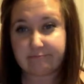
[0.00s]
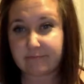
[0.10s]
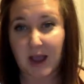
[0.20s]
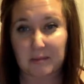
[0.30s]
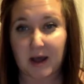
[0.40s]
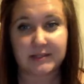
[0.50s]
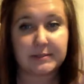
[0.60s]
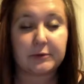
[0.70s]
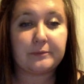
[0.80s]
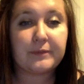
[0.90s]
Not
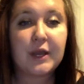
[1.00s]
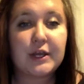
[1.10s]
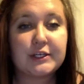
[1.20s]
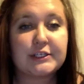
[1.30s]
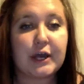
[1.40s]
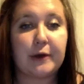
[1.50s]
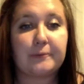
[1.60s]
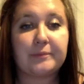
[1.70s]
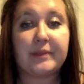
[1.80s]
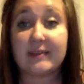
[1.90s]
possible.
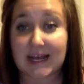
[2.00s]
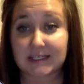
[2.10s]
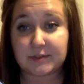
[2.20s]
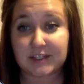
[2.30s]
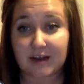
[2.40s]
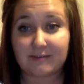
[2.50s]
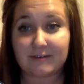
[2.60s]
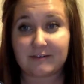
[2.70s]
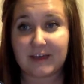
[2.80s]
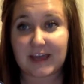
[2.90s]
So that's
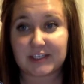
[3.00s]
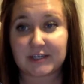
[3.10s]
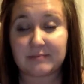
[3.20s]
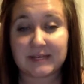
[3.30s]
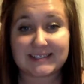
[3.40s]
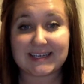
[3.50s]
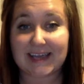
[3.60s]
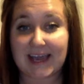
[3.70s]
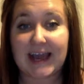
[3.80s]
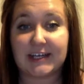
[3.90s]
personification because it
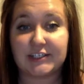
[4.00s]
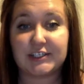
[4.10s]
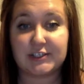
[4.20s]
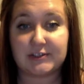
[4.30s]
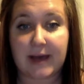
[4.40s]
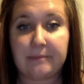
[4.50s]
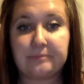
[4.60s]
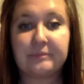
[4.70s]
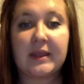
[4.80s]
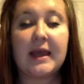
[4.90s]
can't actually do that.
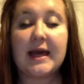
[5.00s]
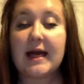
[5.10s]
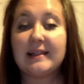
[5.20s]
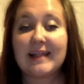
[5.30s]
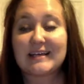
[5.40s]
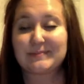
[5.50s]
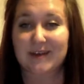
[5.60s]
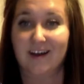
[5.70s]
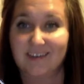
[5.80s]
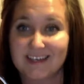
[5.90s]
Last
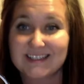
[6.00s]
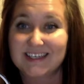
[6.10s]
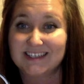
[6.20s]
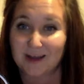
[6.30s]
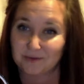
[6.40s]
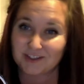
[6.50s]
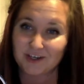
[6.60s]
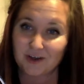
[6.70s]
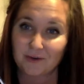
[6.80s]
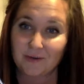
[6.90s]
but not least, because I want
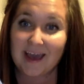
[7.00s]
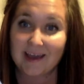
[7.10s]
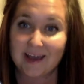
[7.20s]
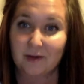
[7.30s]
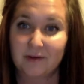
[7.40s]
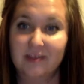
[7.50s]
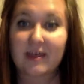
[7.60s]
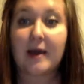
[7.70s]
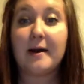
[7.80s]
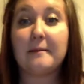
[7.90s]
to go hang out
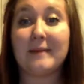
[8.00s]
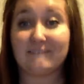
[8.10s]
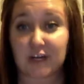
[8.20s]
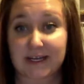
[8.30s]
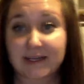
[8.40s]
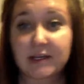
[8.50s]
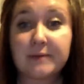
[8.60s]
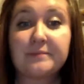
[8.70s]
with my friend.